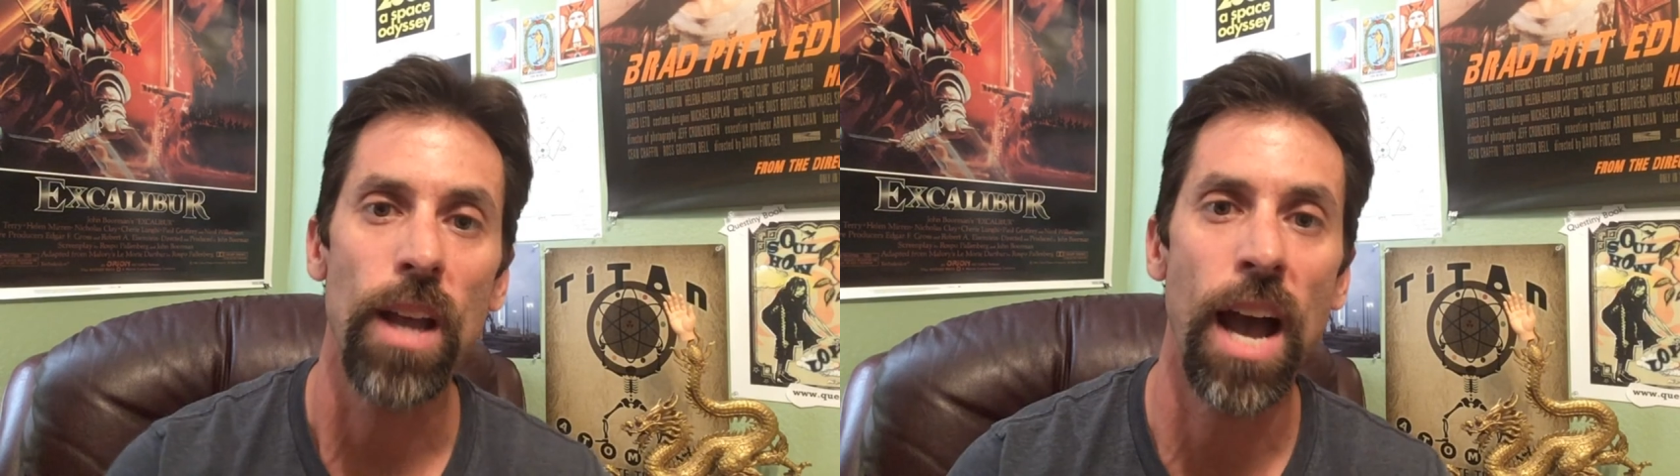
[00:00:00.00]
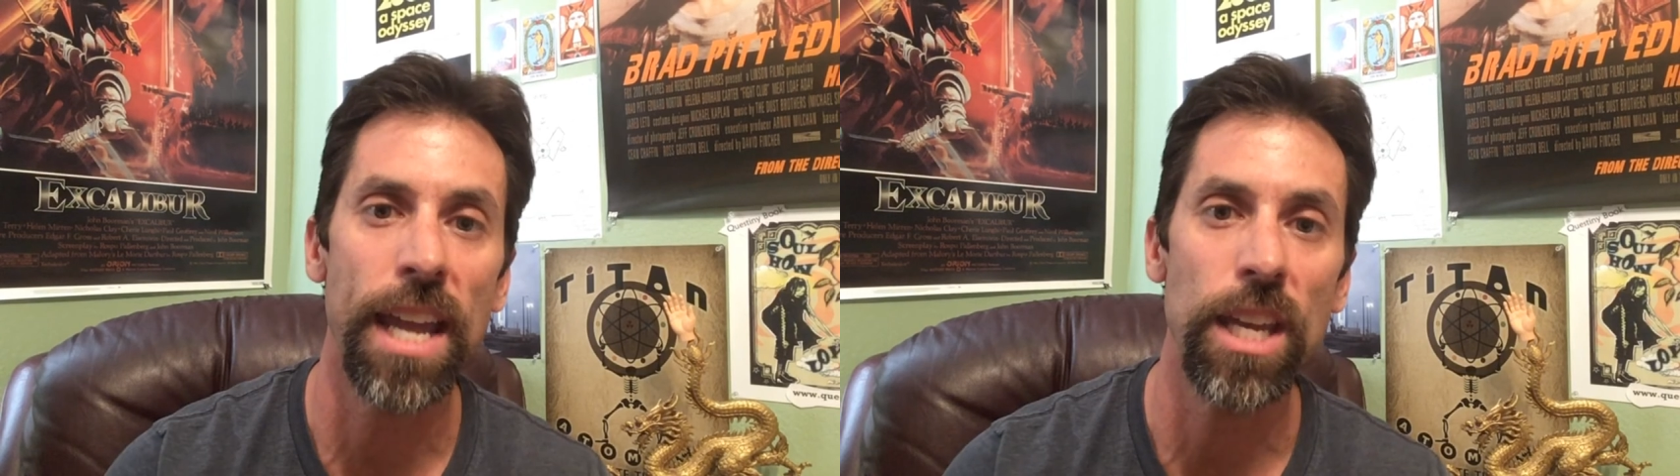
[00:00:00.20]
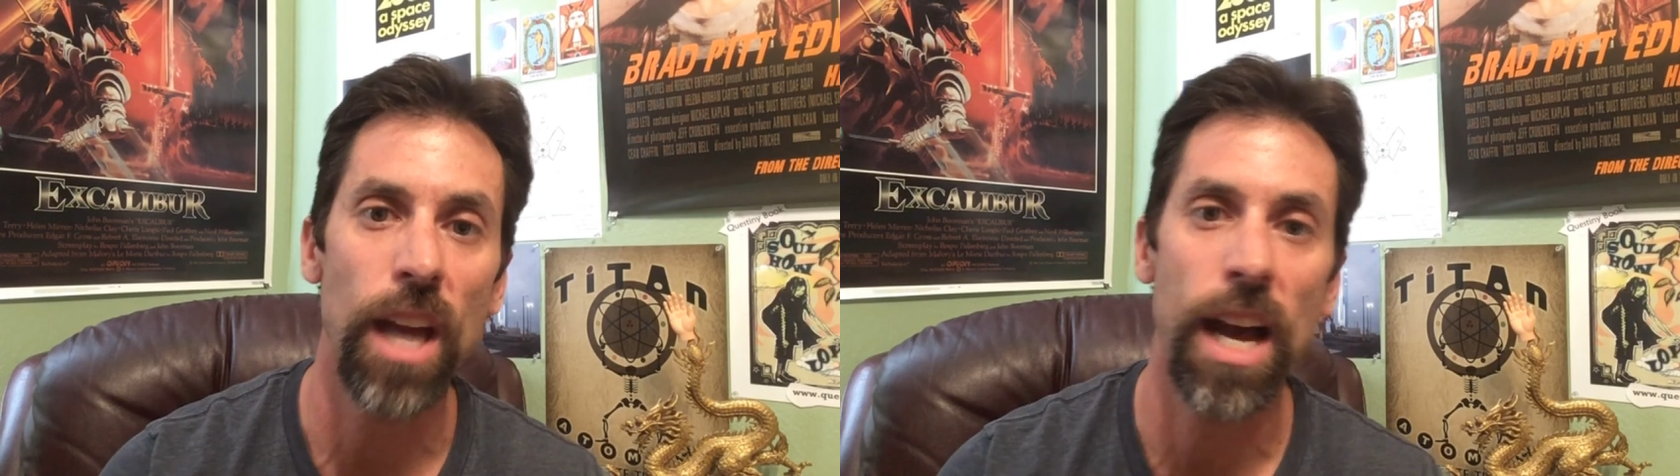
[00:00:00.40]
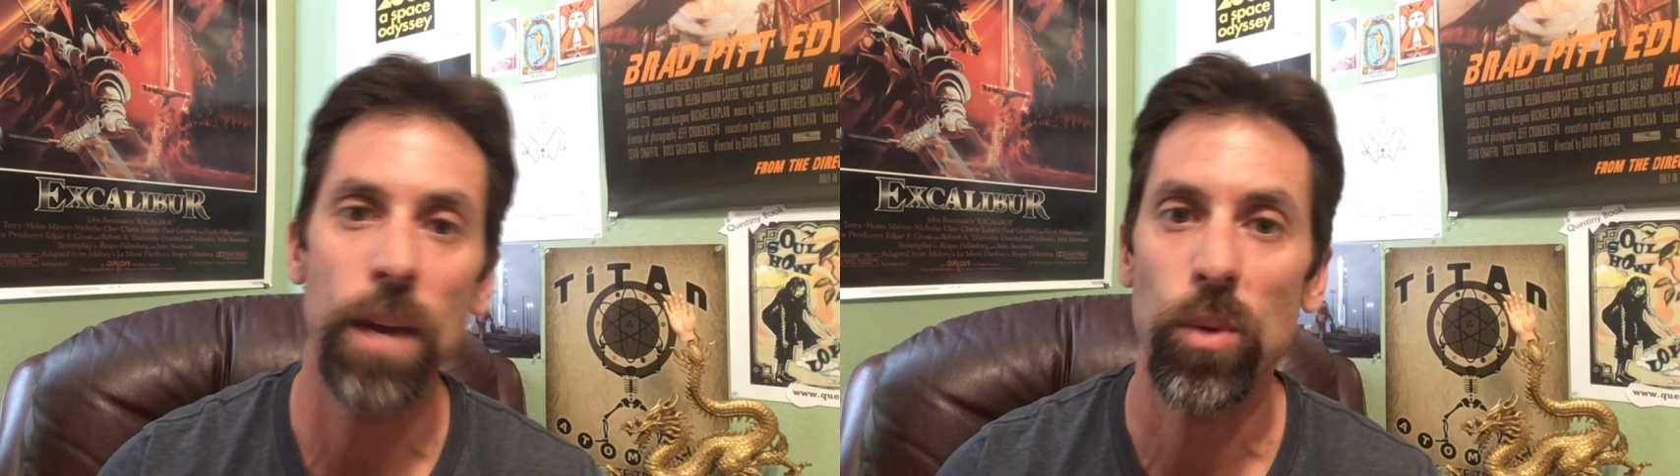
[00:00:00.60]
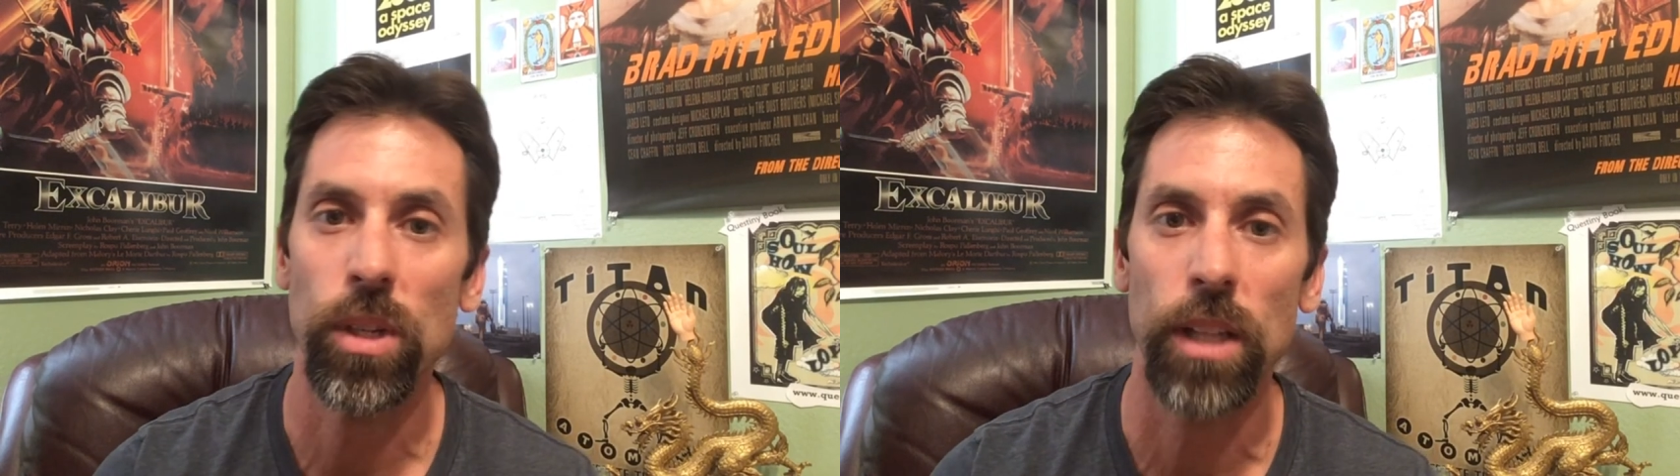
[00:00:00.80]
I
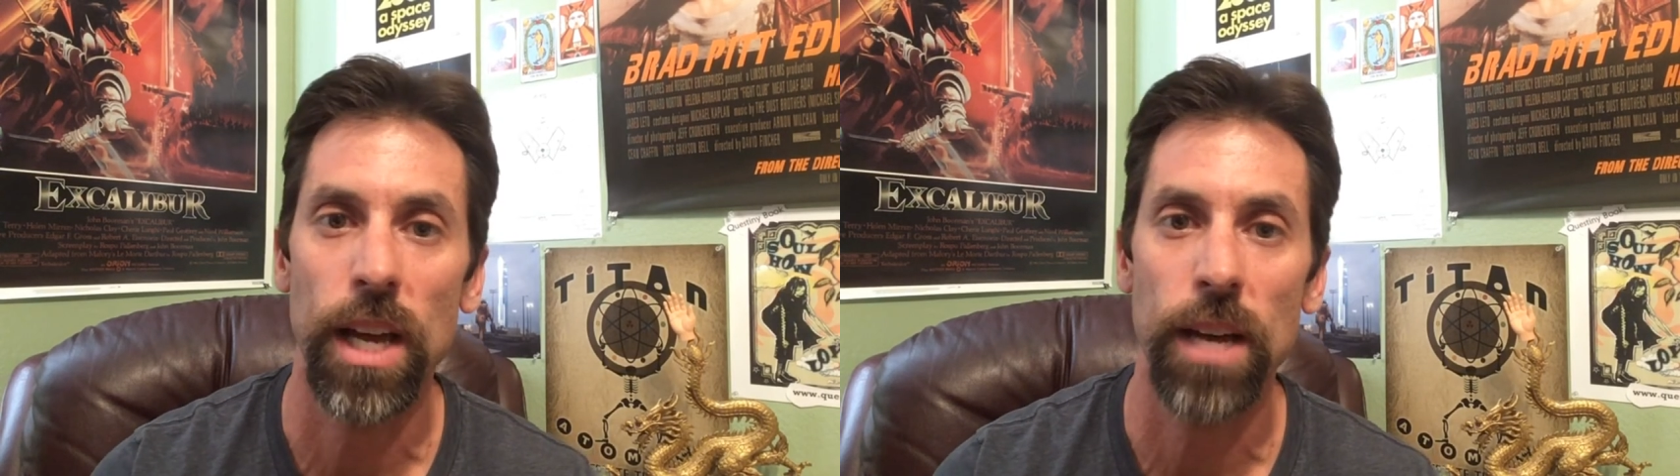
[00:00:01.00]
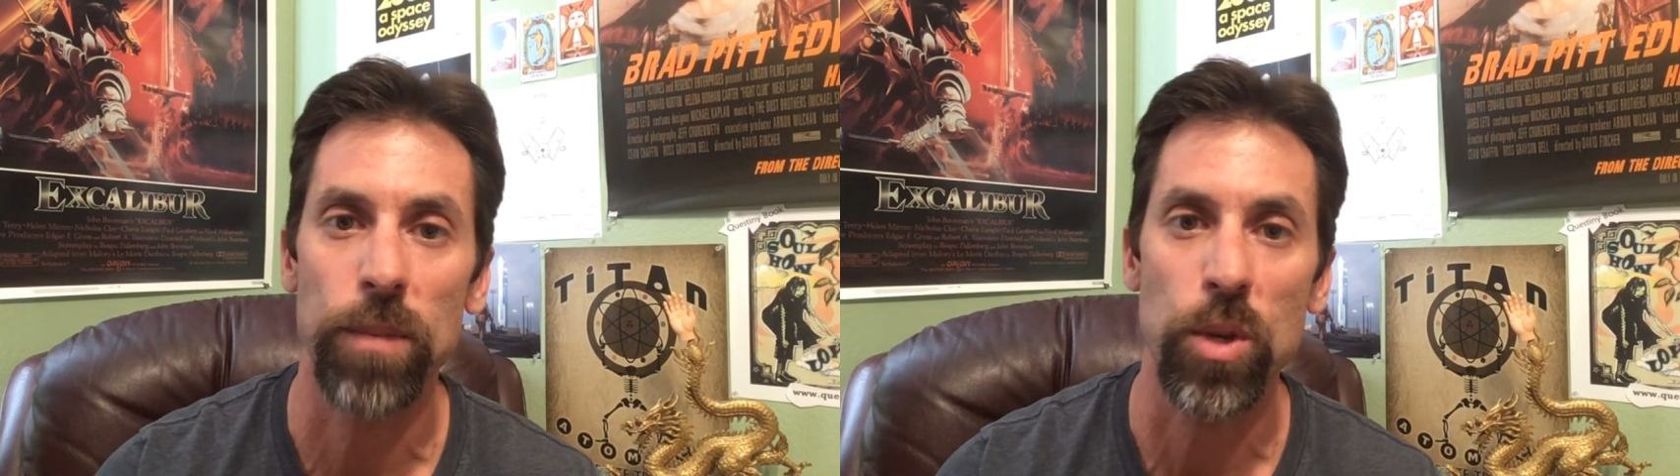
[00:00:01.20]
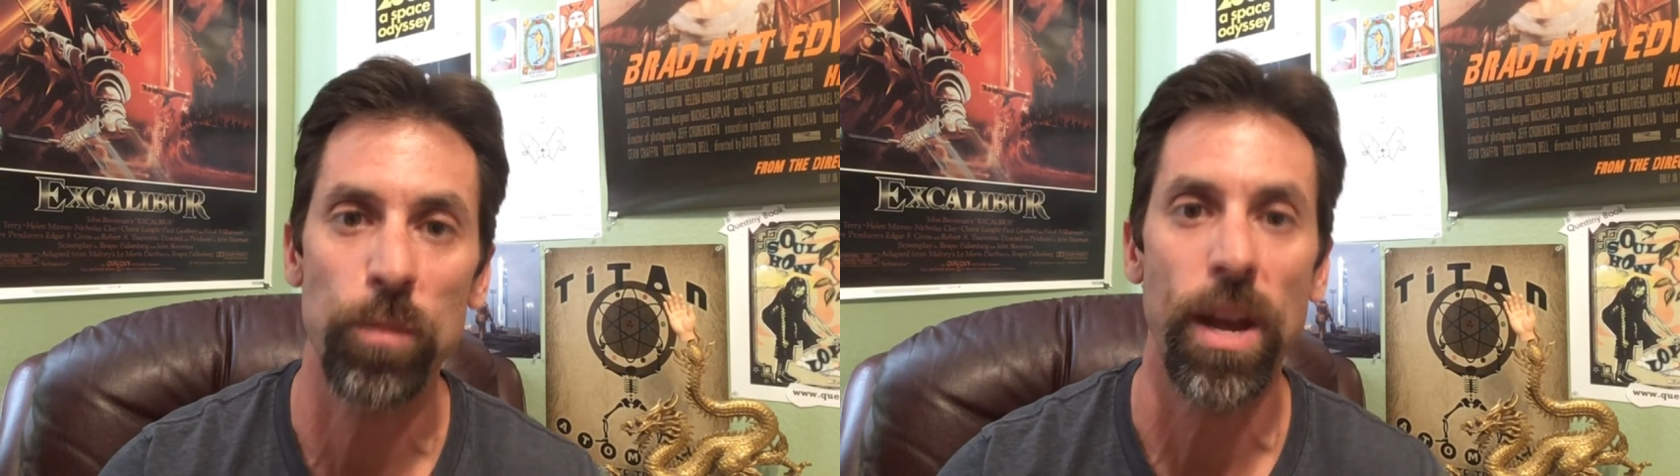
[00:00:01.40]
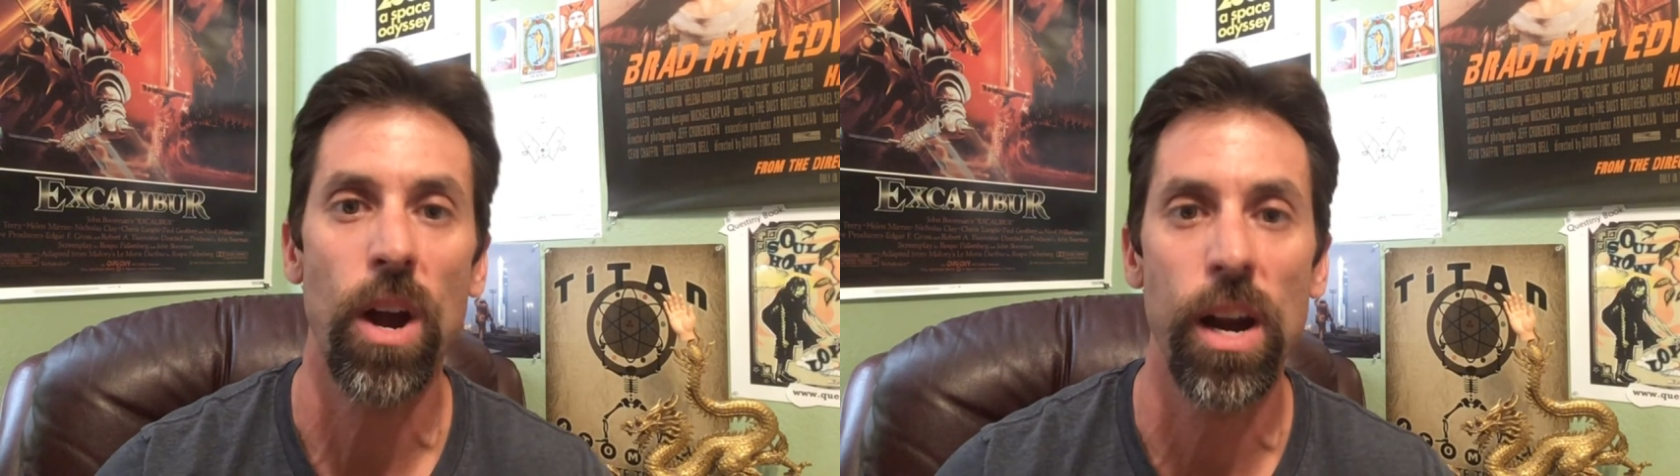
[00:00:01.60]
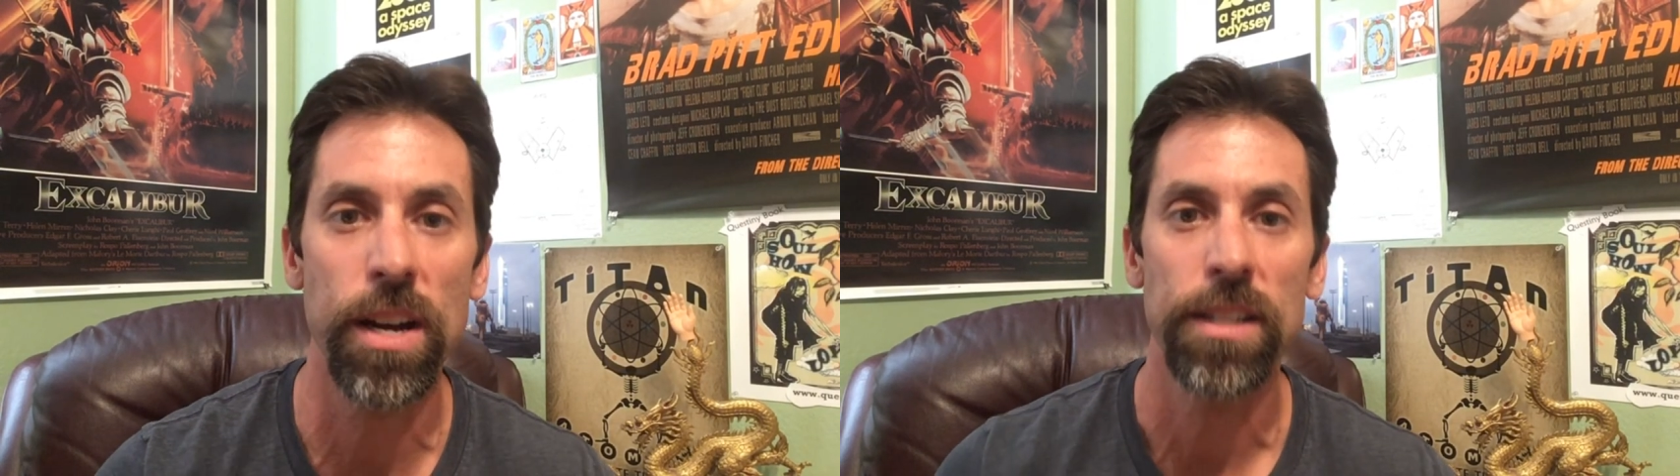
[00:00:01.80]
I will um, use my
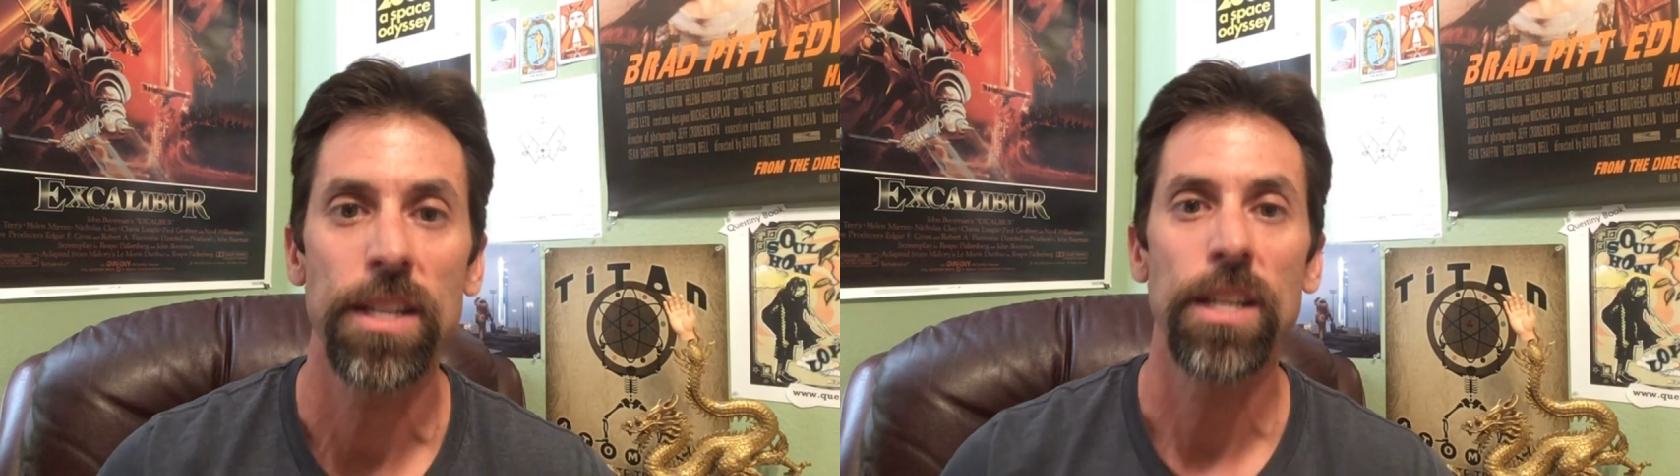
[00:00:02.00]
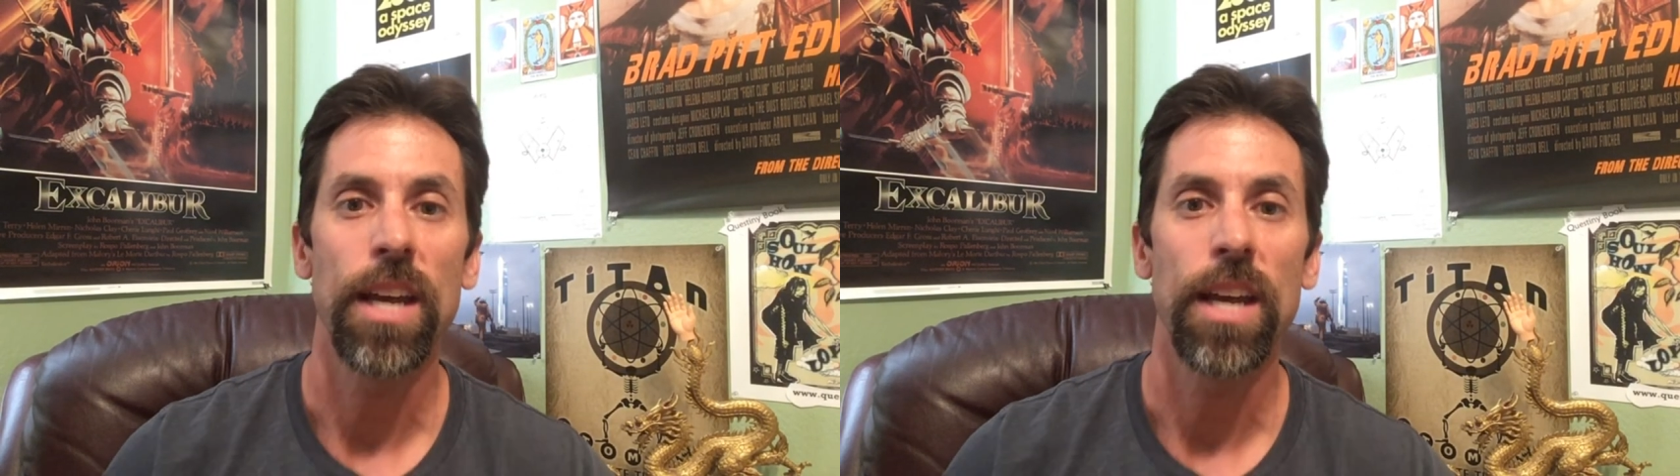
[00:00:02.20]
heart